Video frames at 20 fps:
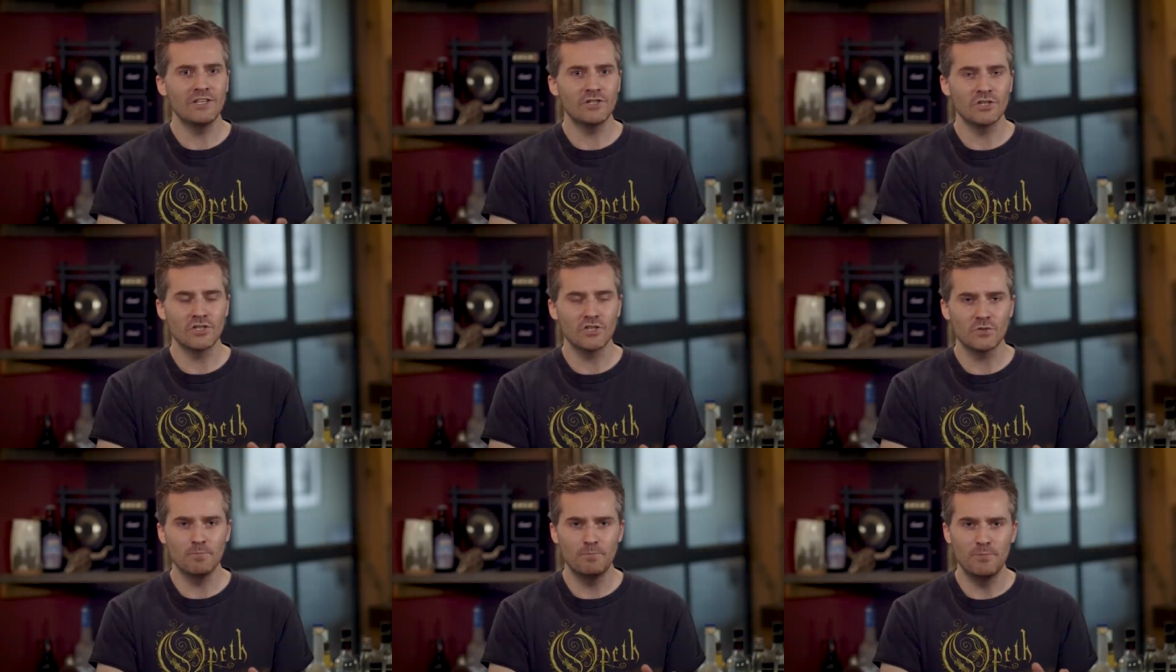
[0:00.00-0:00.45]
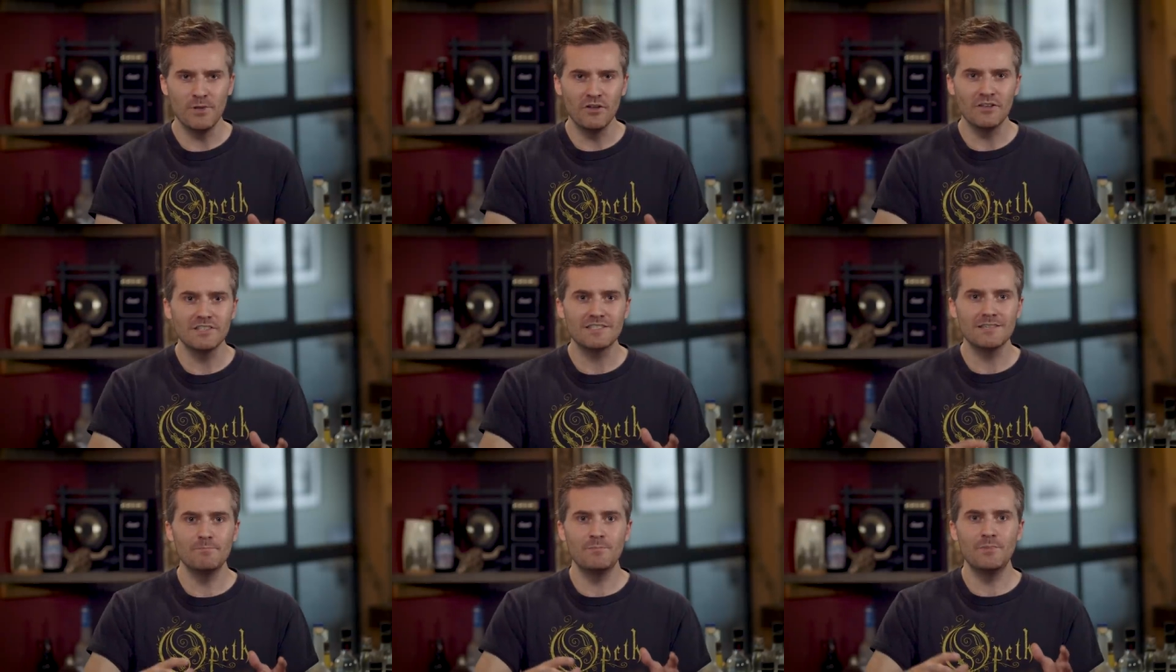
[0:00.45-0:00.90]
It just
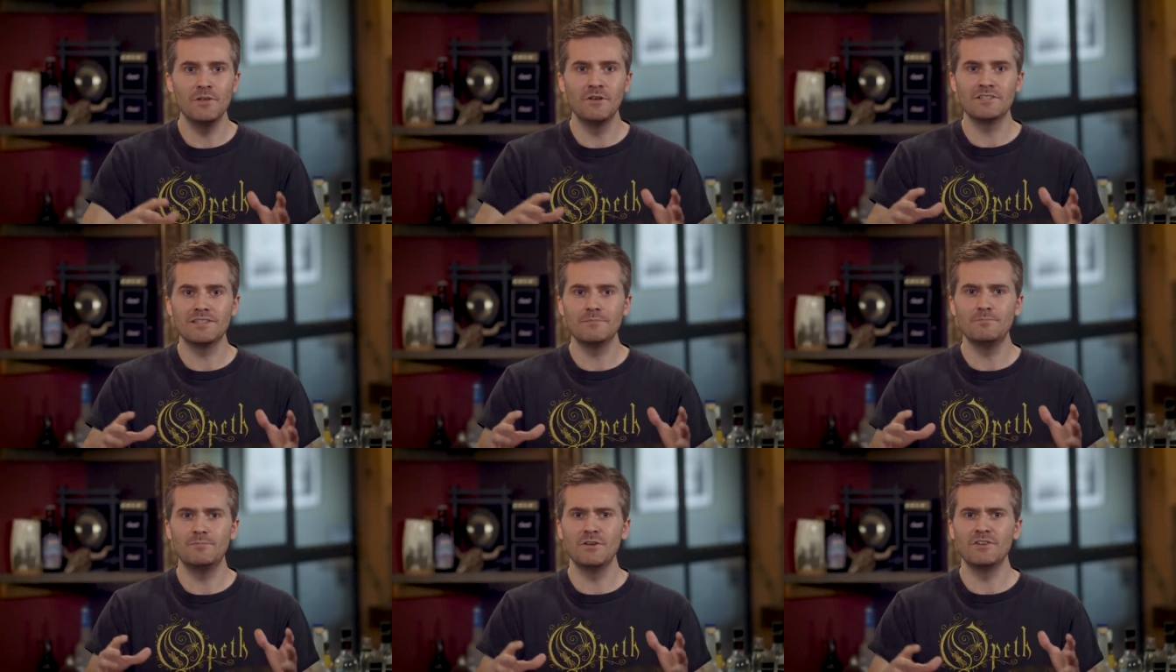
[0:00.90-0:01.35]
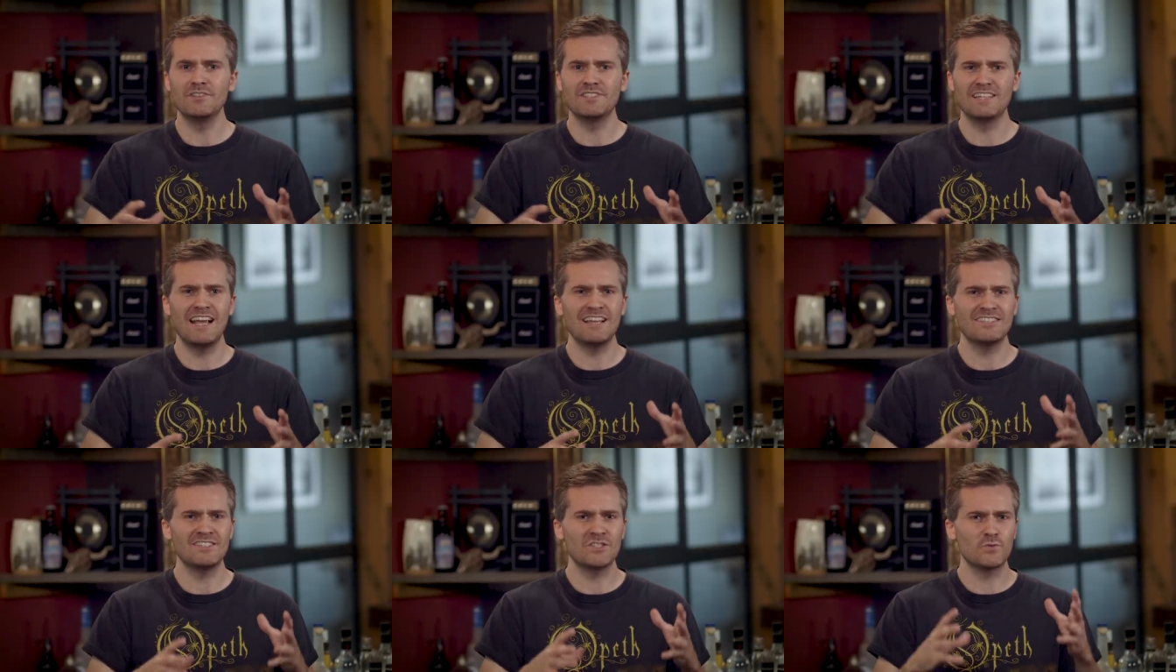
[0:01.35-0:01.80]
builds and builds and builds
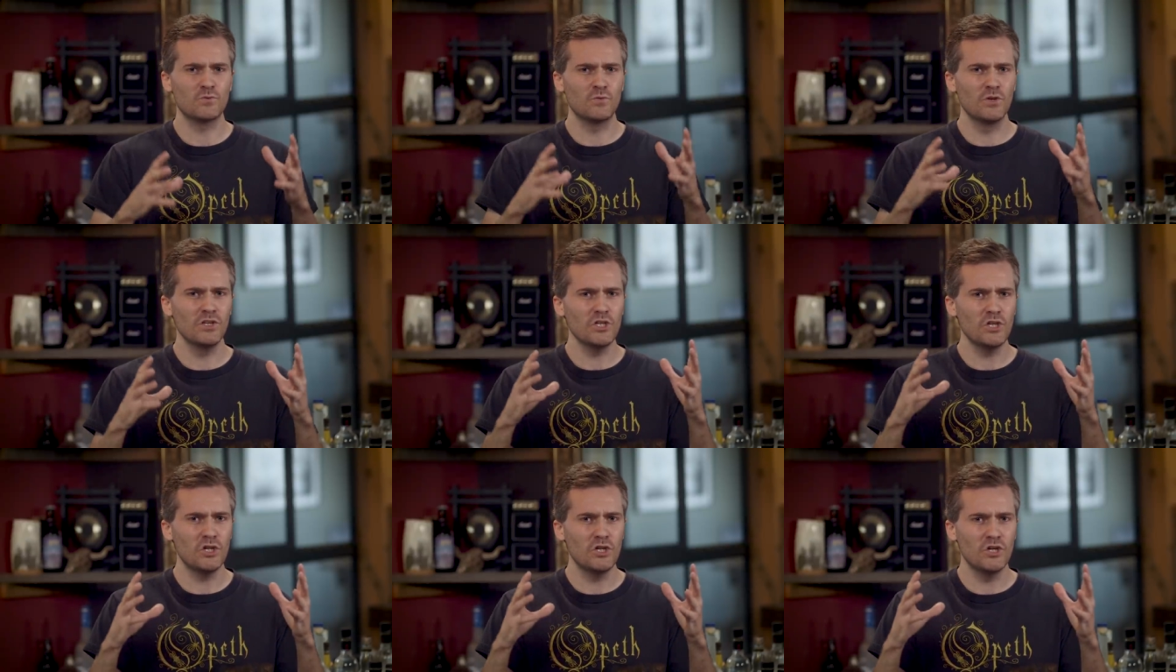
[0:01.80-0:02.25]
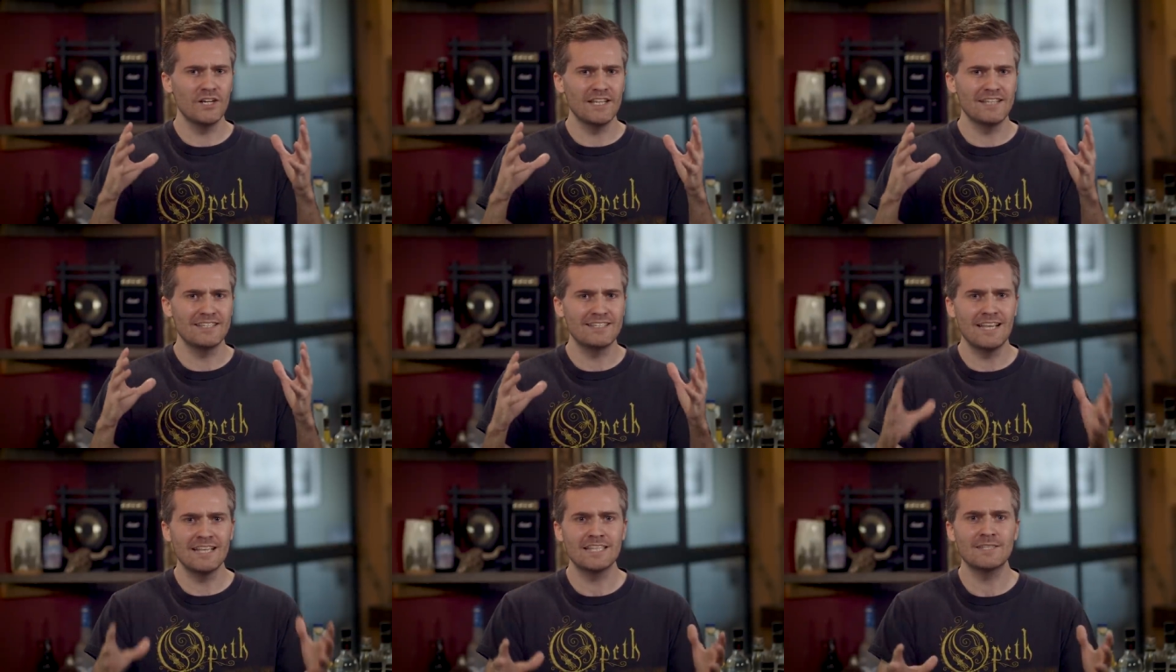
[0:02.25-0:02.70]
and has this really good
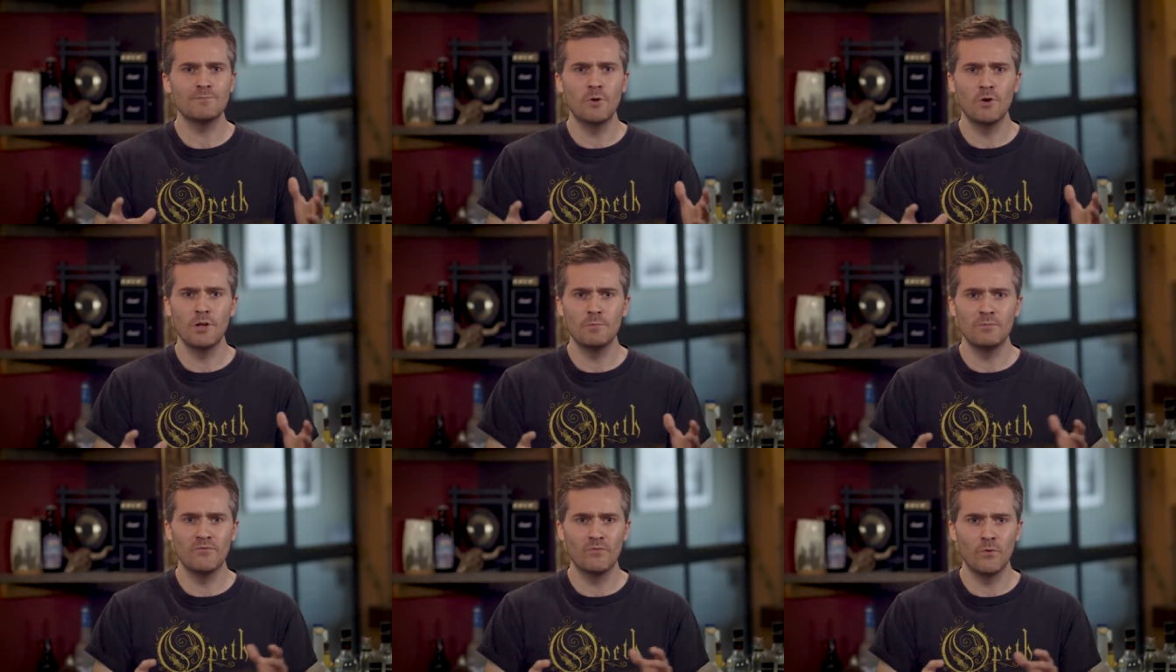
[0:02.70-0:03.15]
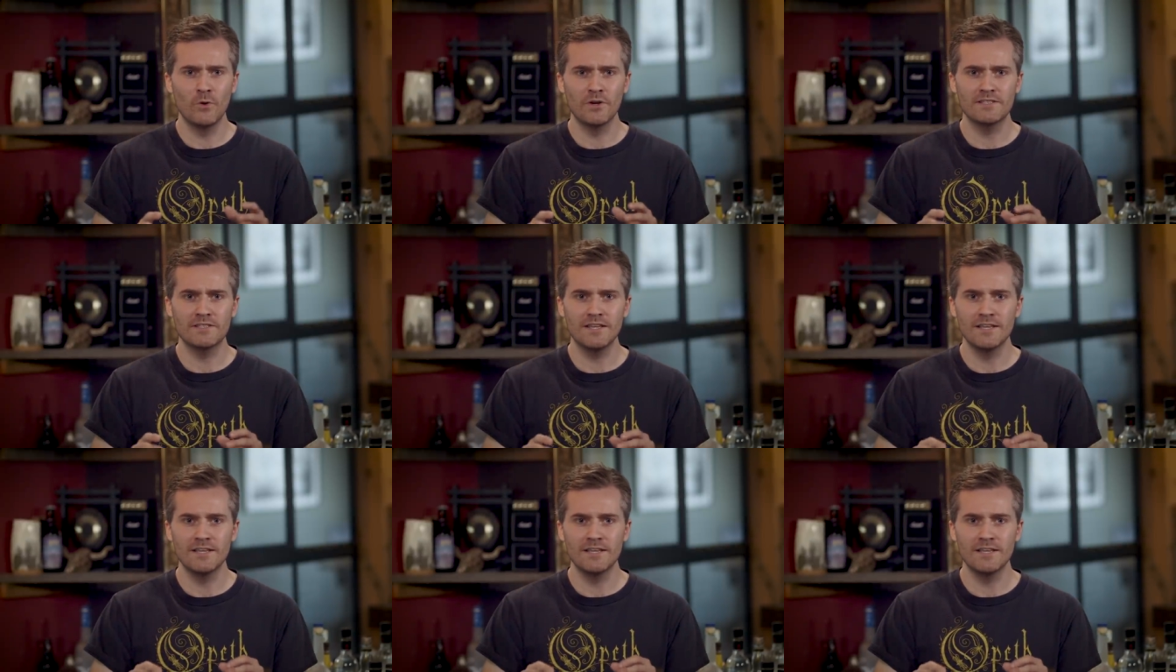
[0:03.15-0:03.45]
intense moment before it